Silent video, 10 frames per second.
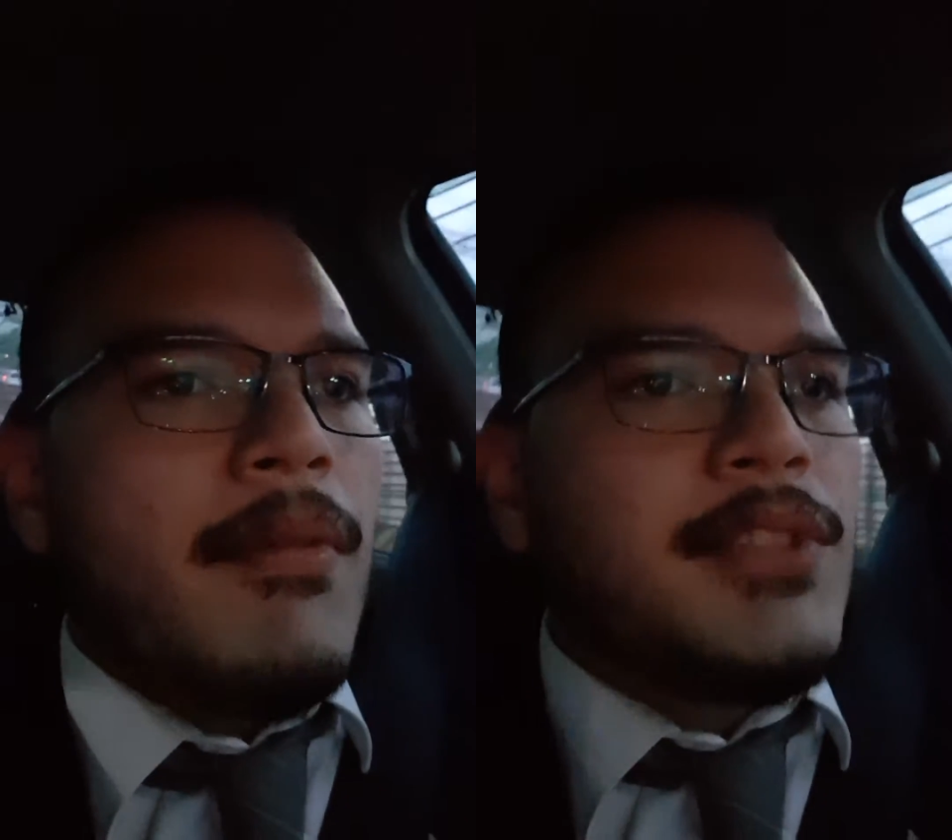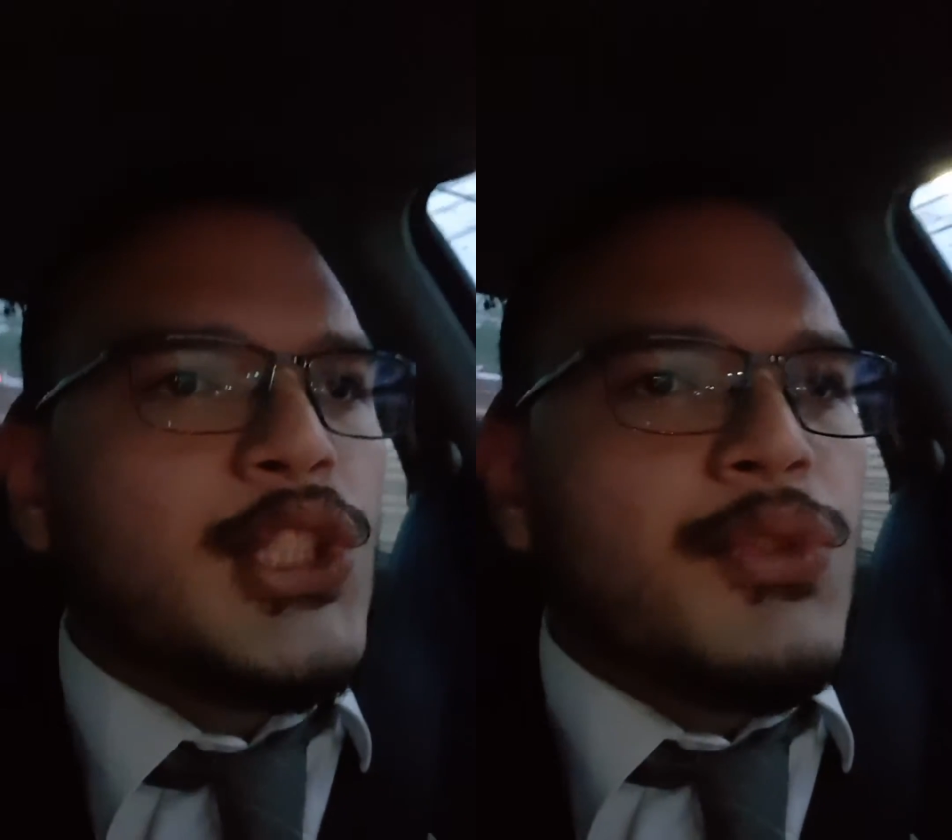
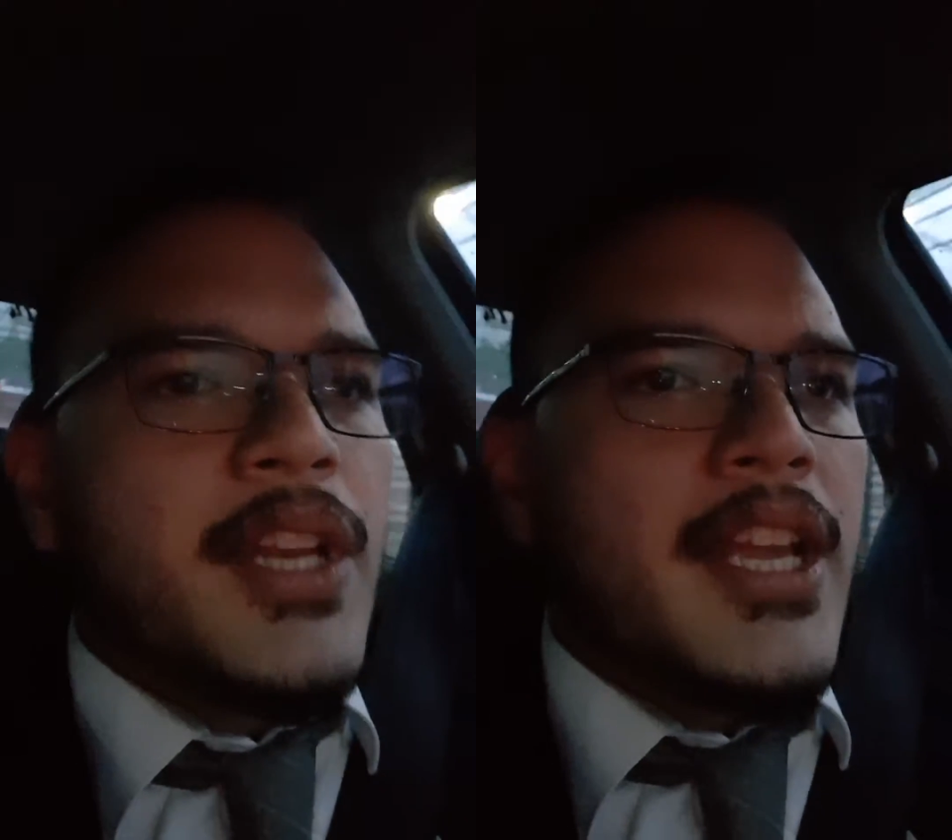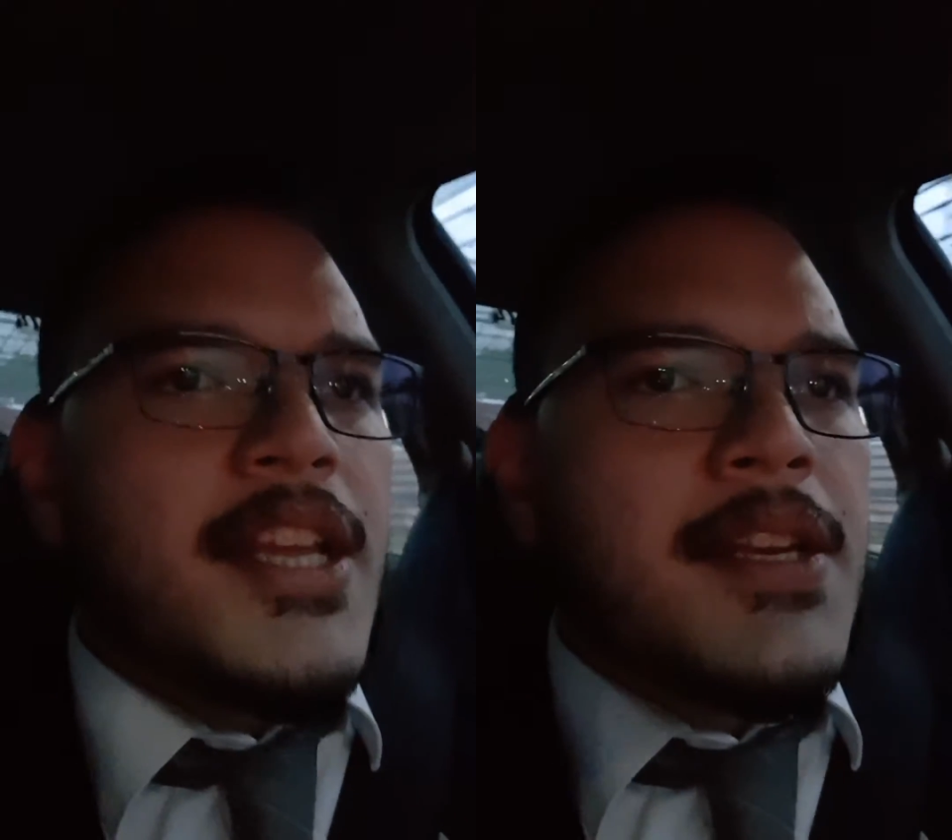You
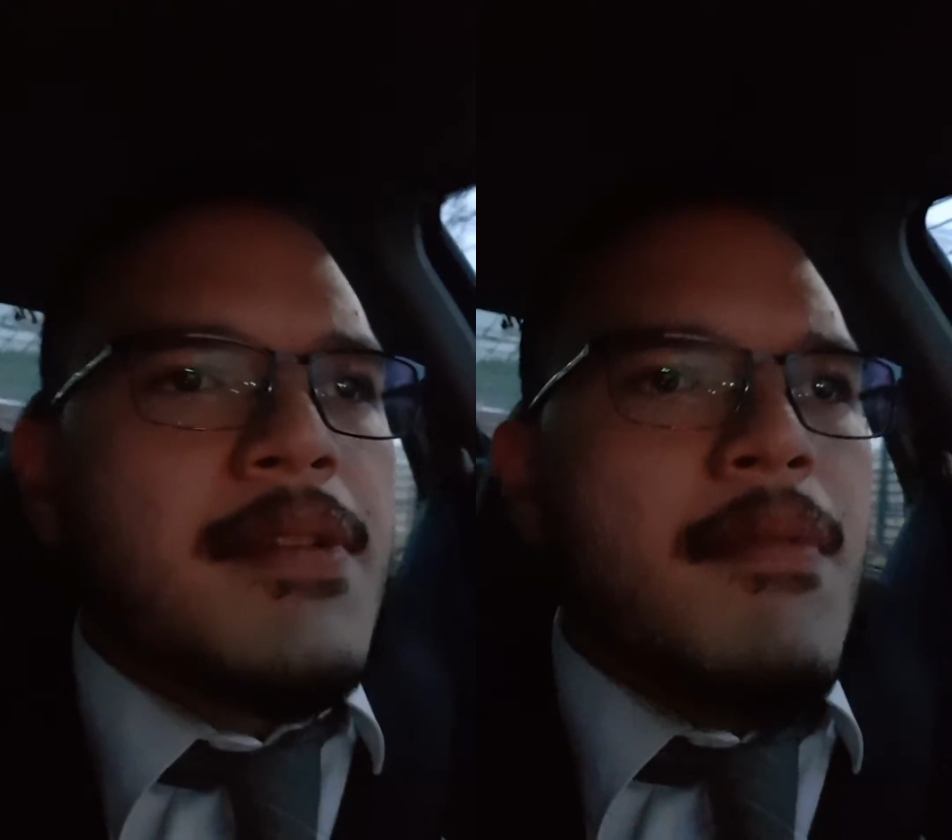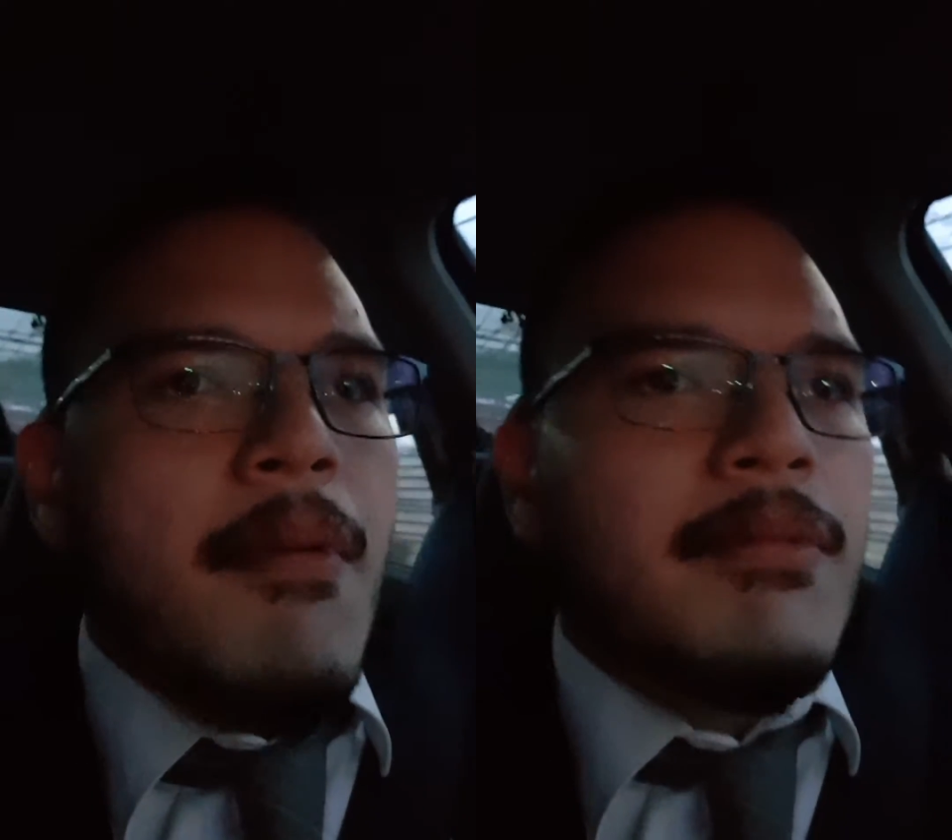need
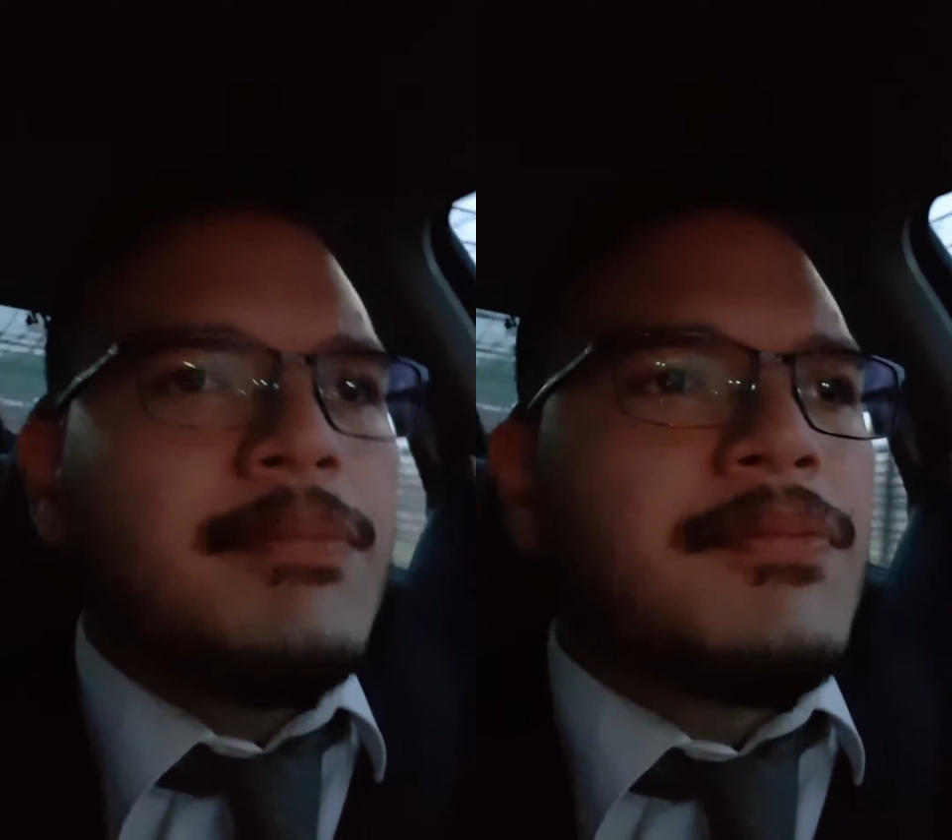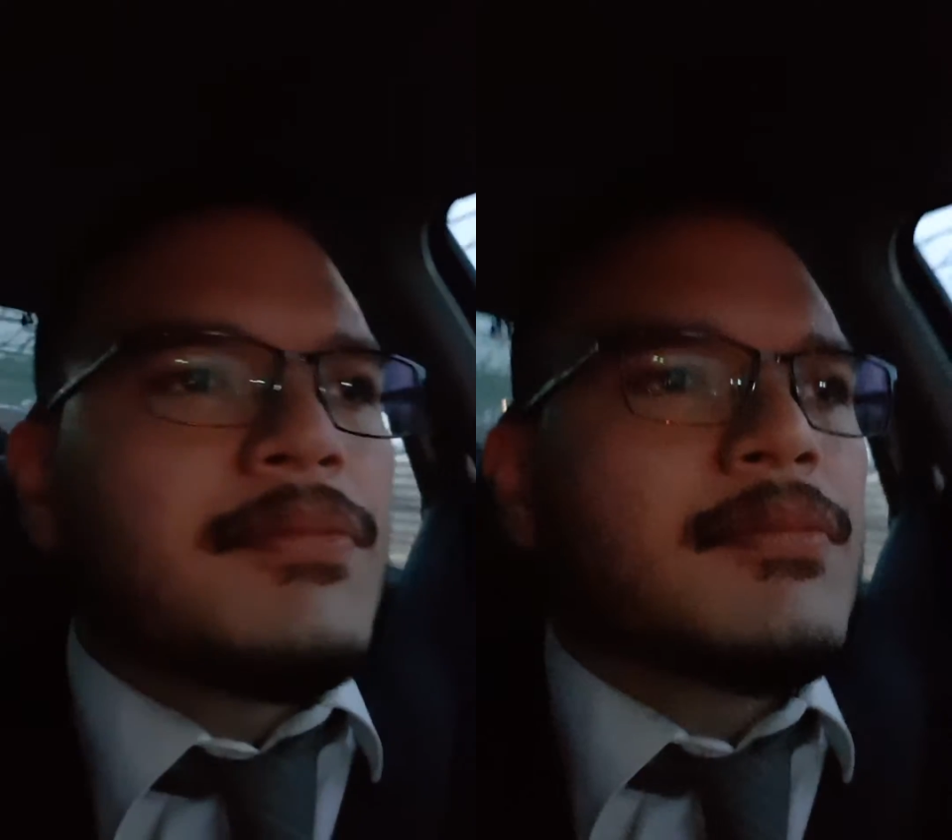
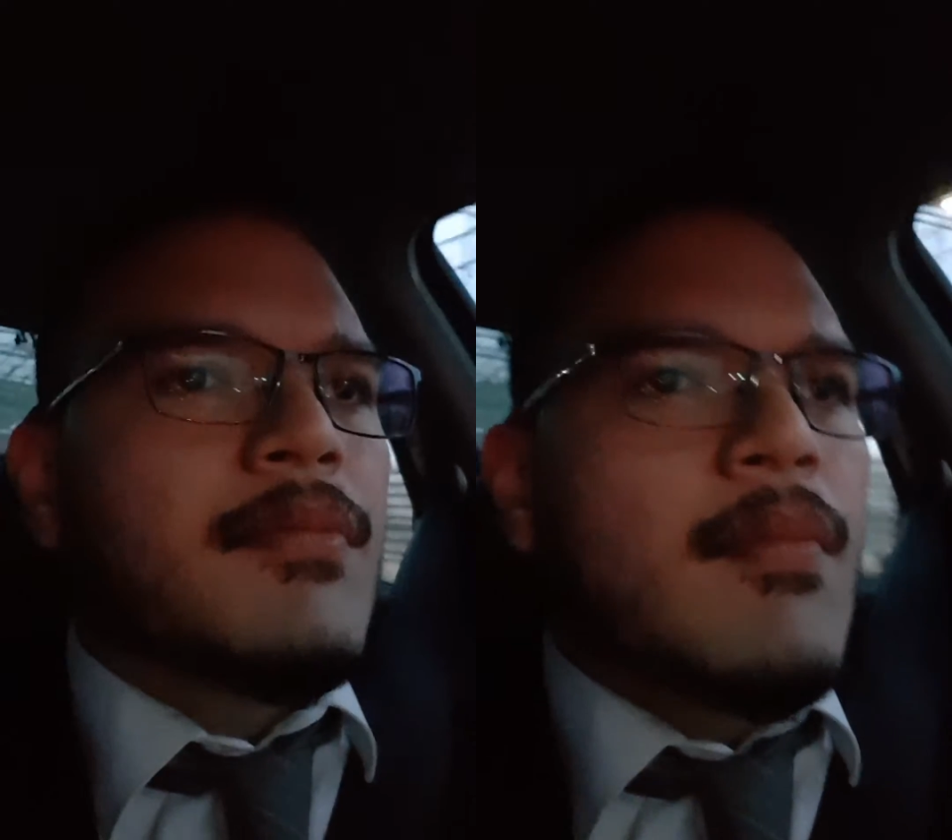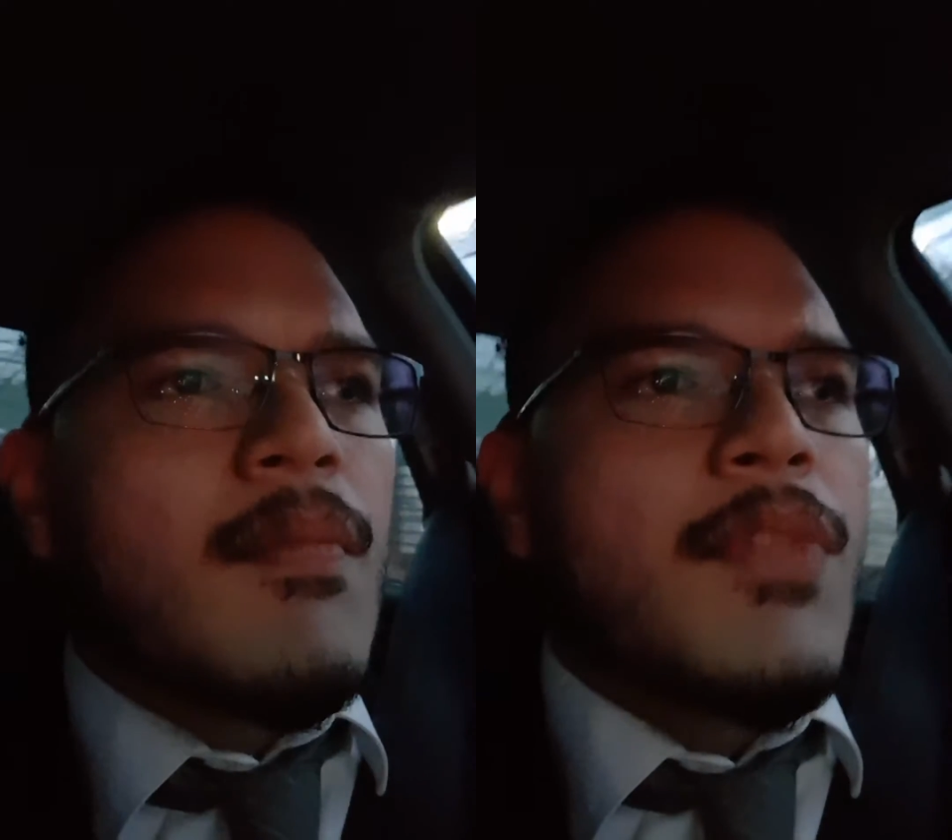
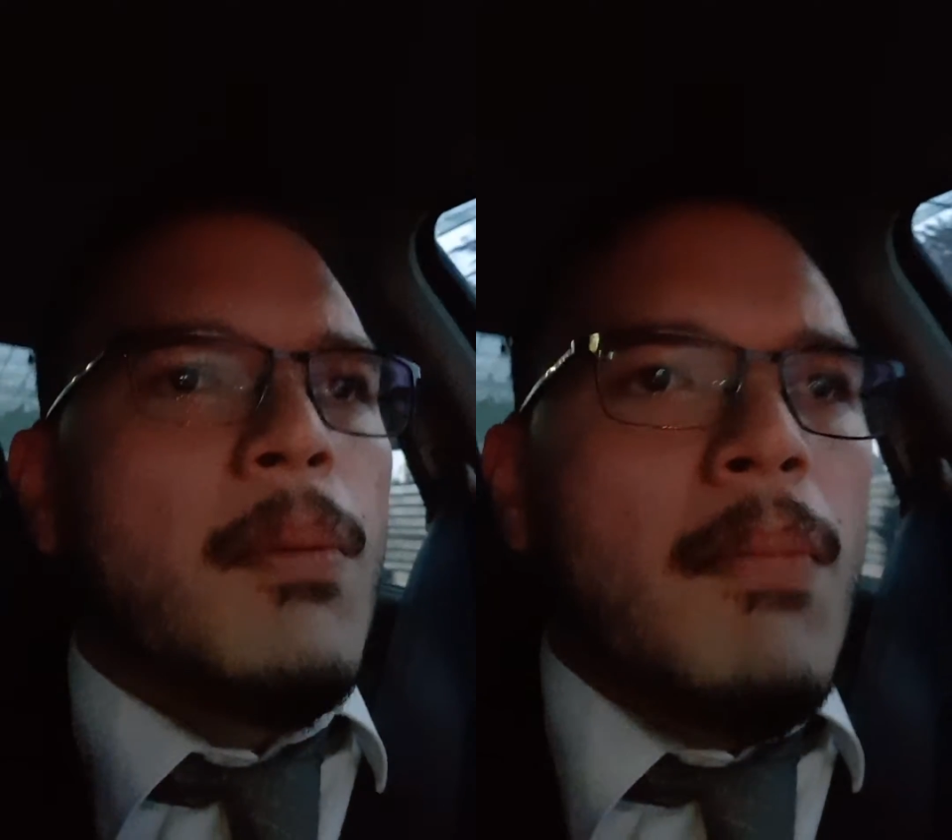the